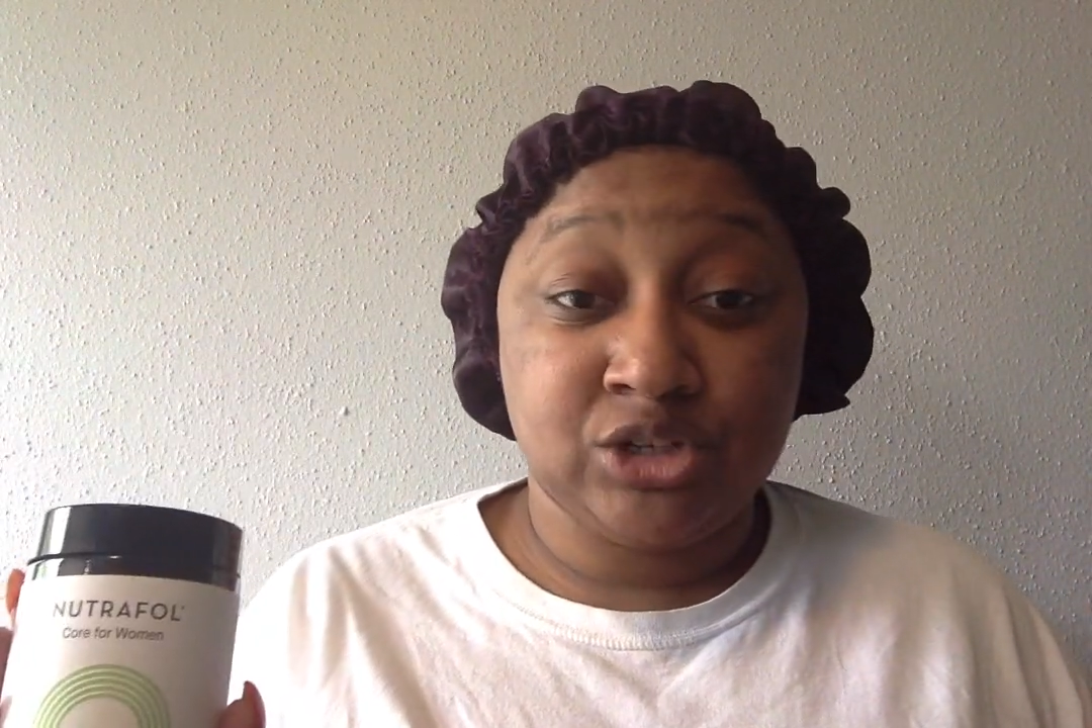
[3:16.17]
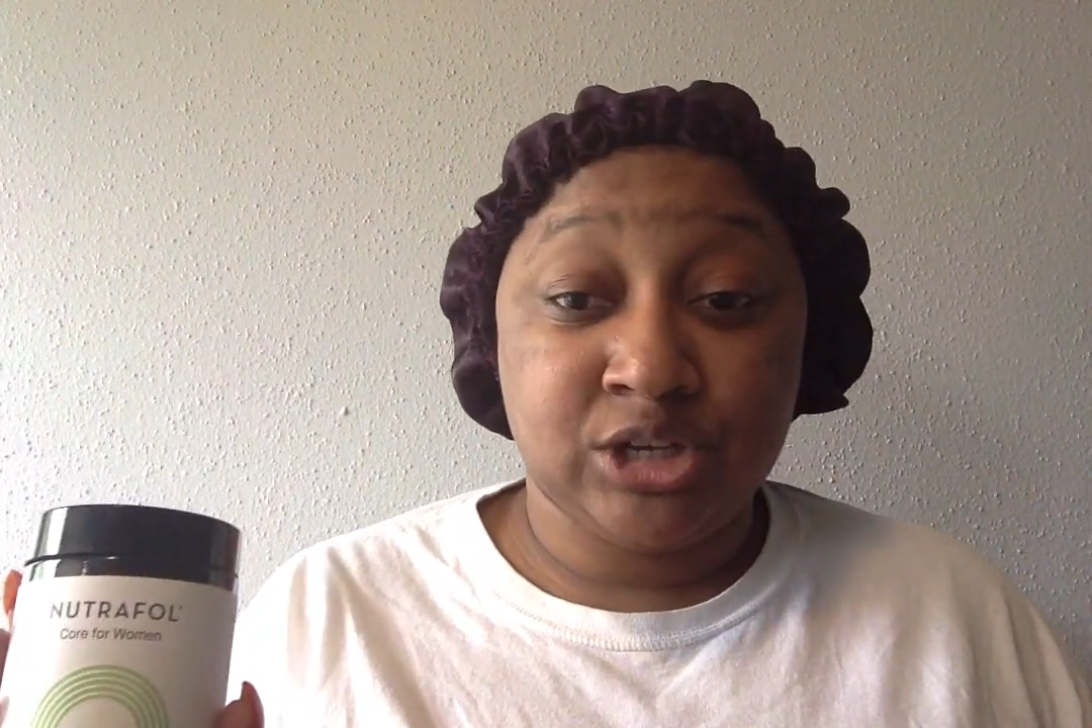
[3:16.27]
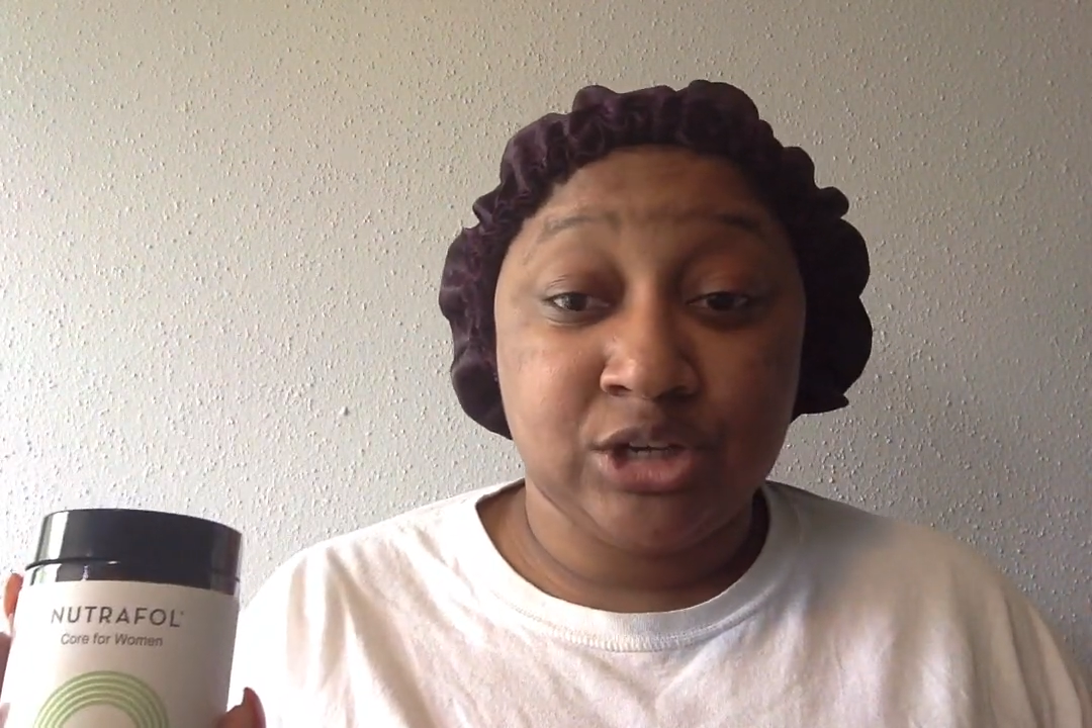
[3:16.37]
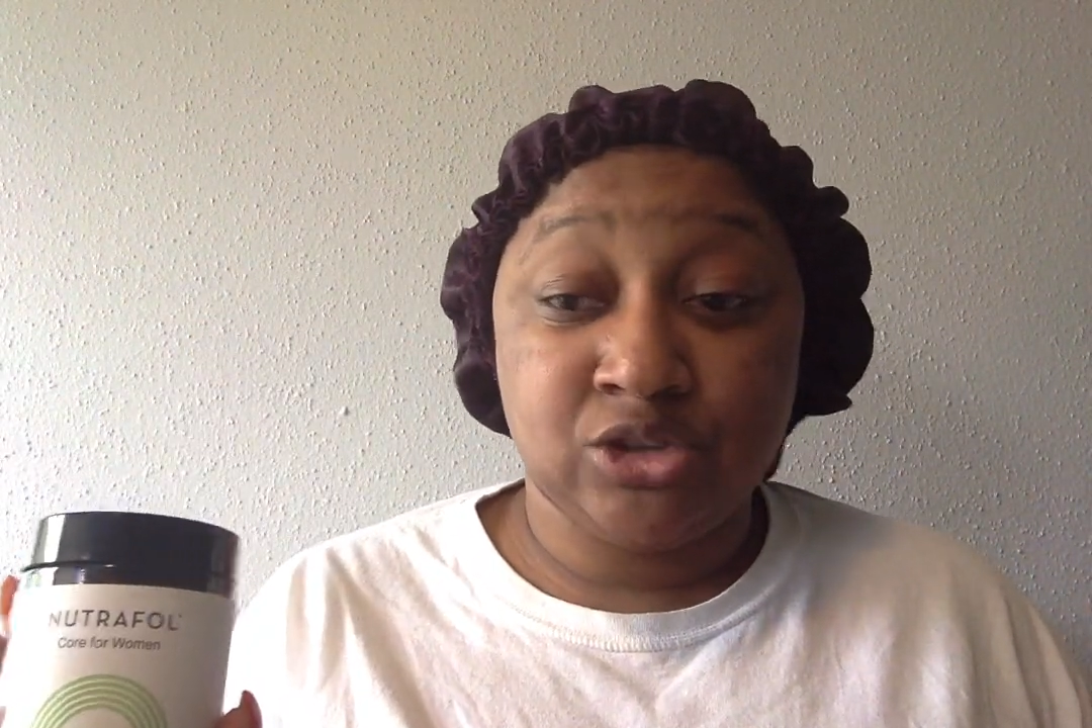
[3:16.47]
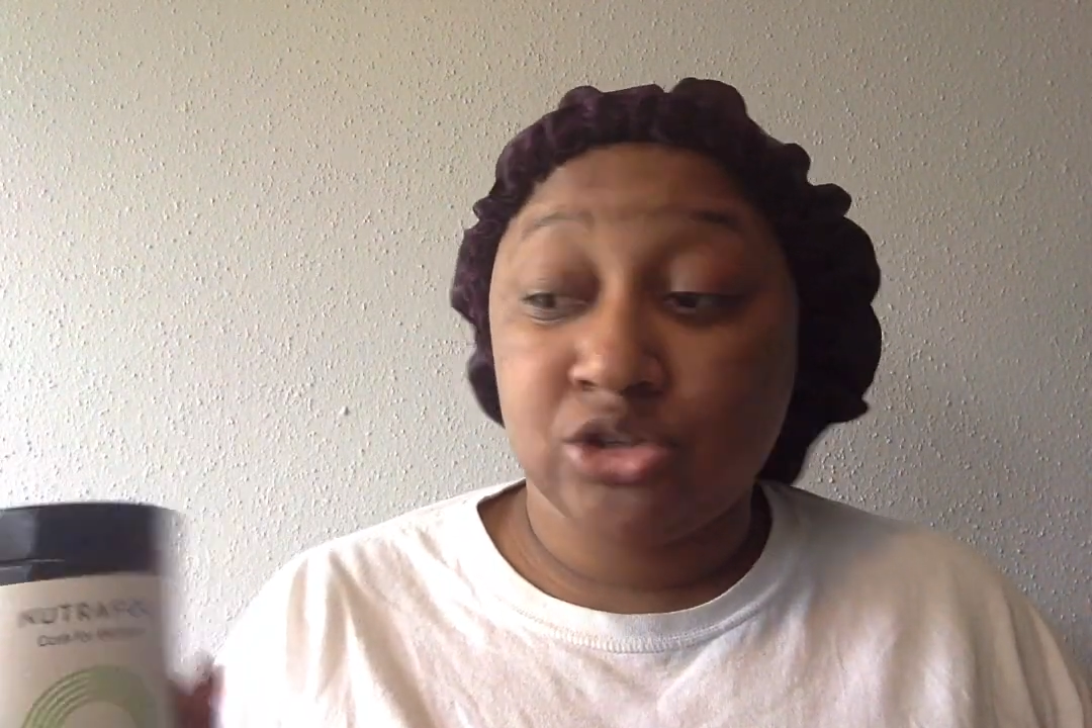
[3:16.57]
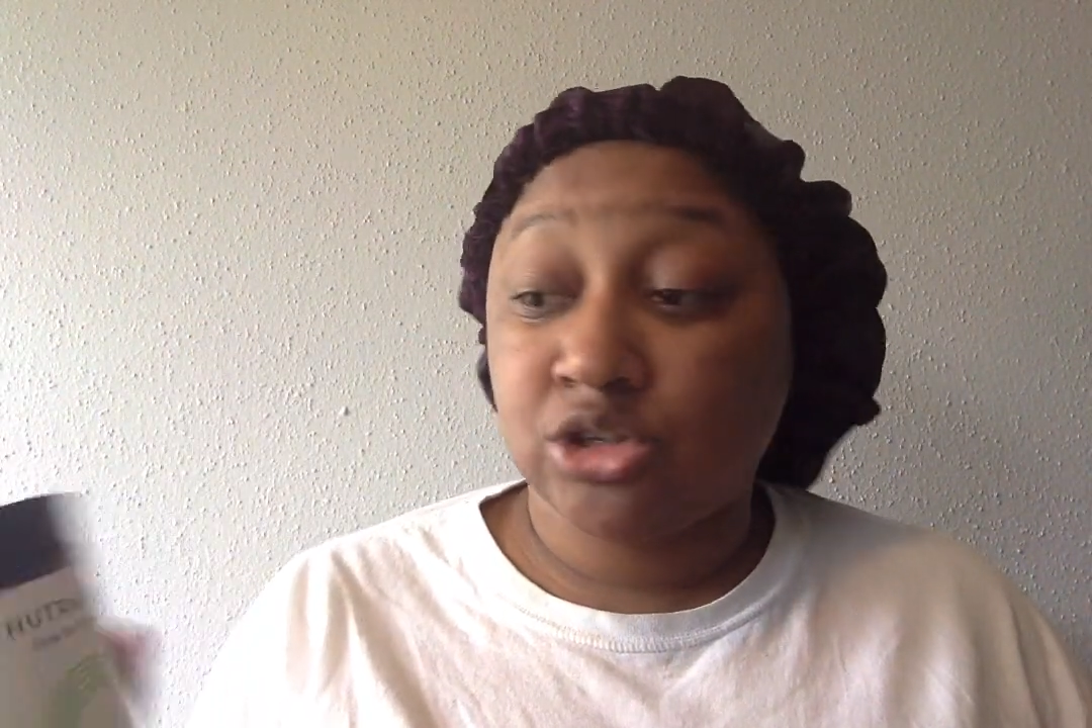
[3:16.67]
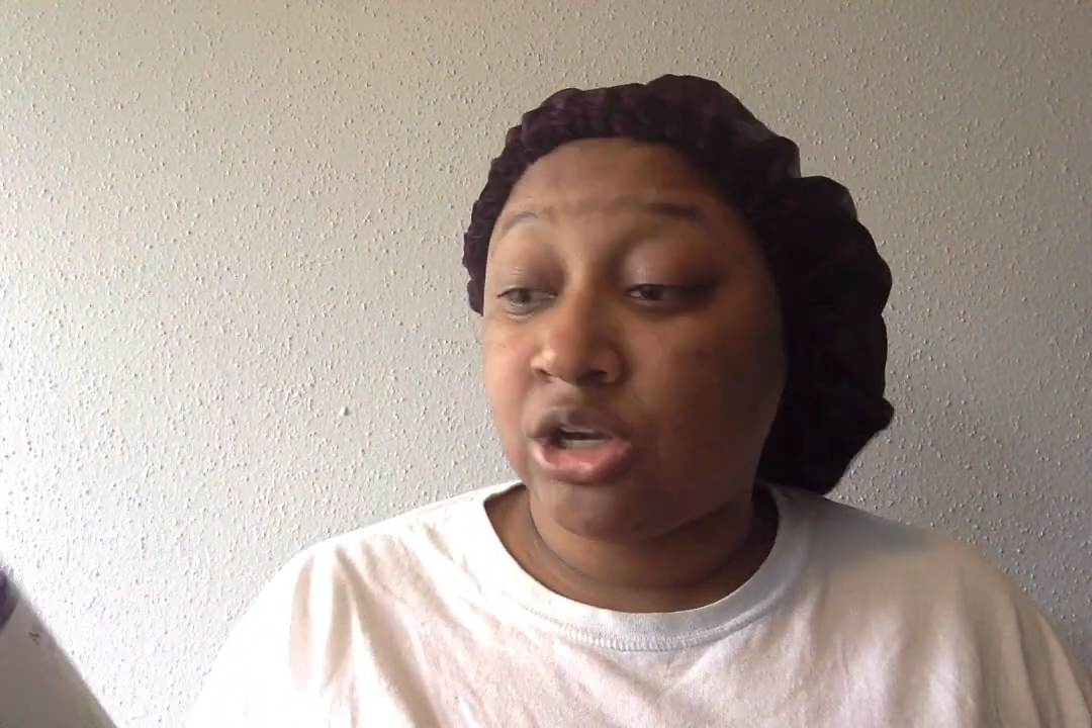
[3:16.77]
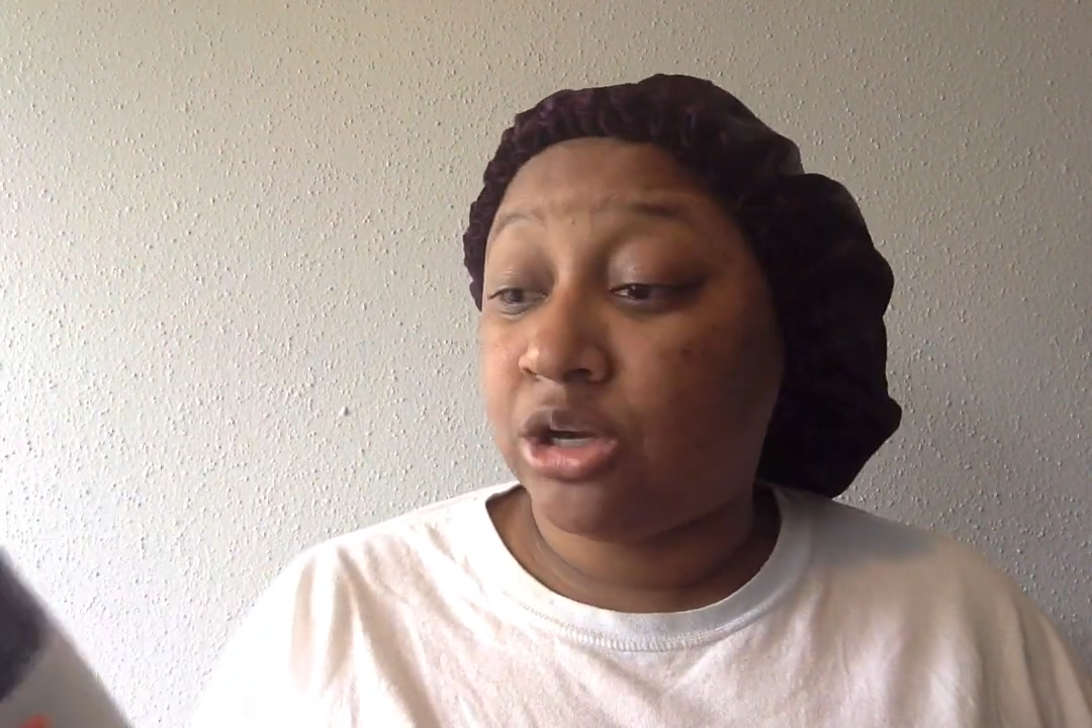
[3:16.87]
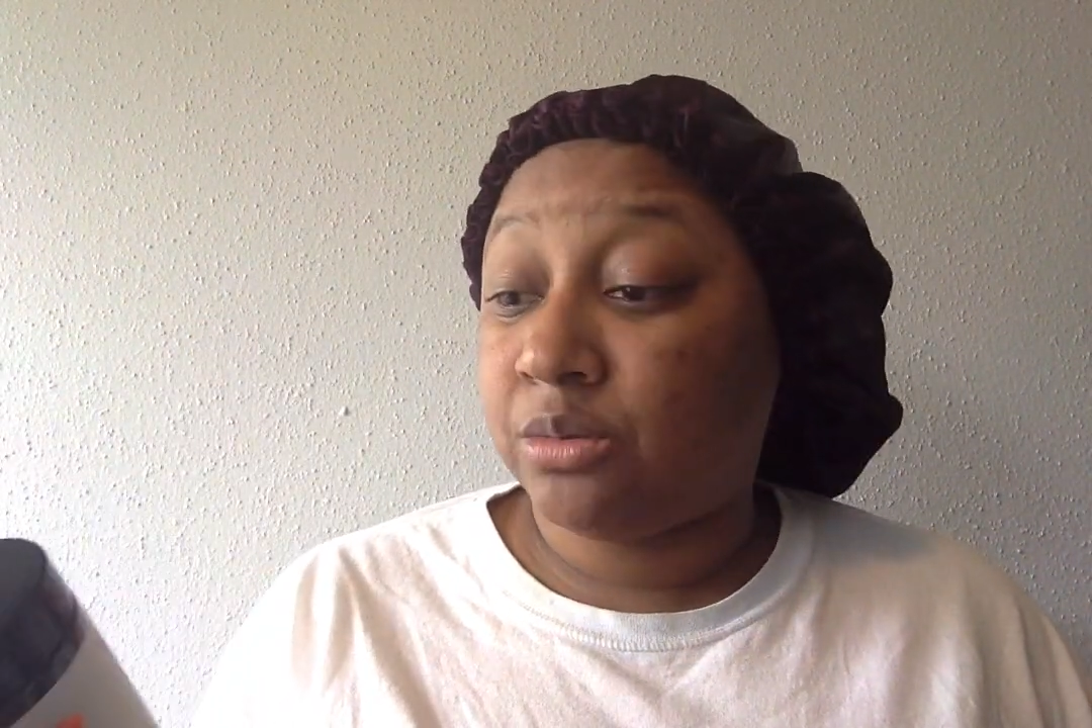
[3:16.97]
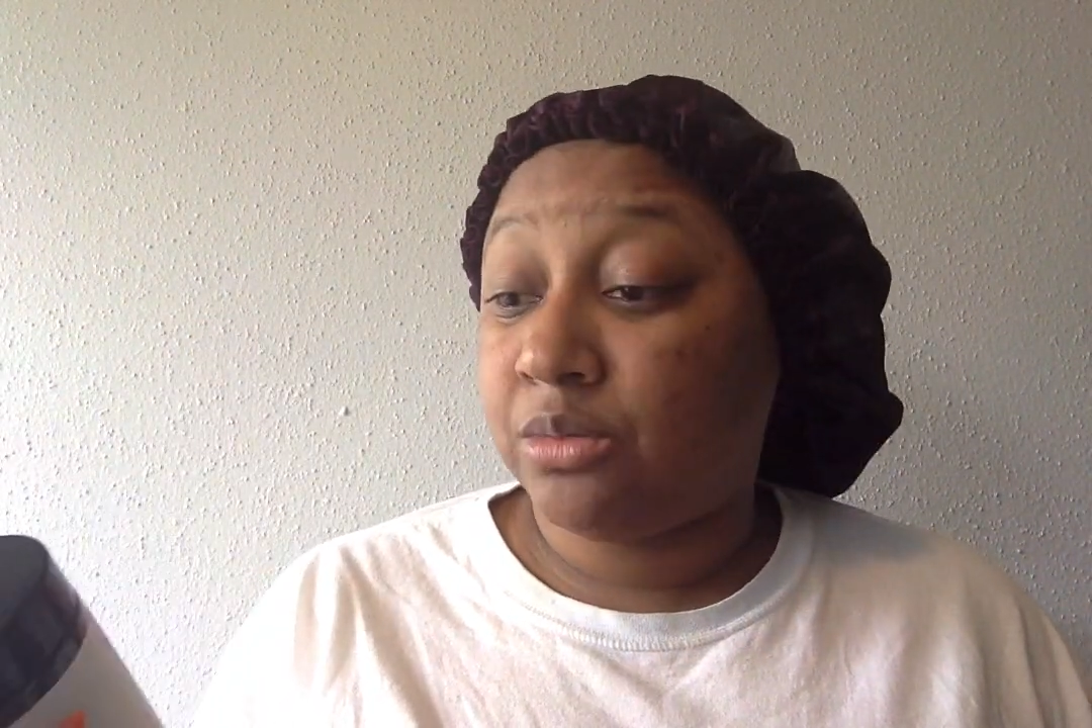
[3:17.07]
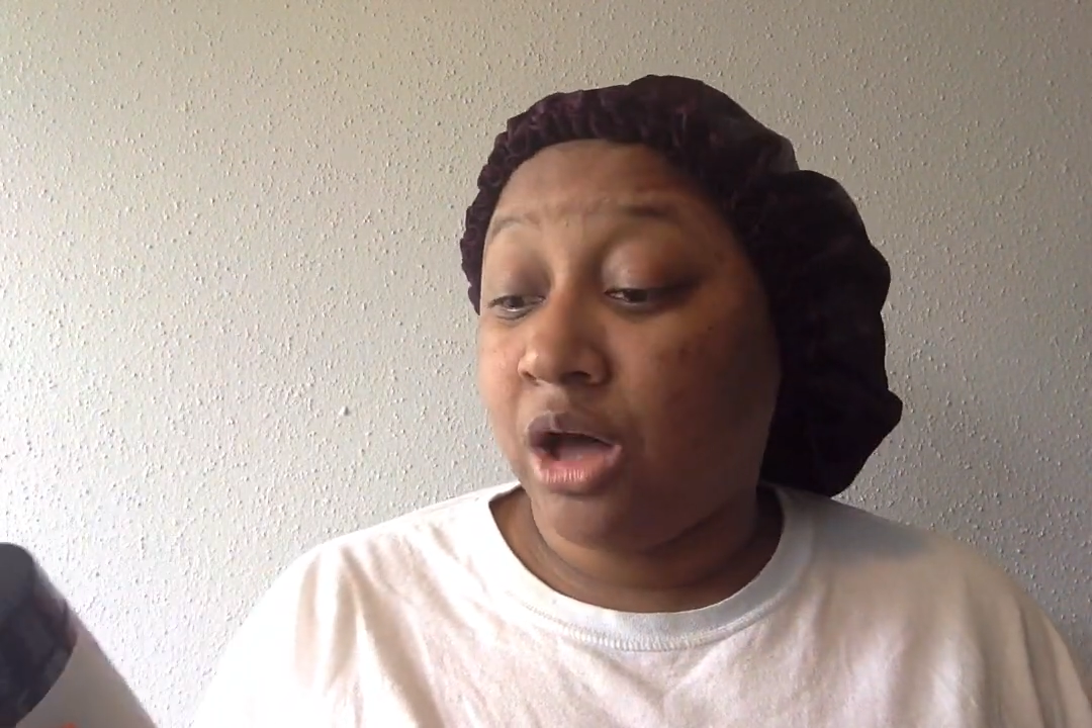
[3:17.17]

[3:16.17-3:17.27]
change um,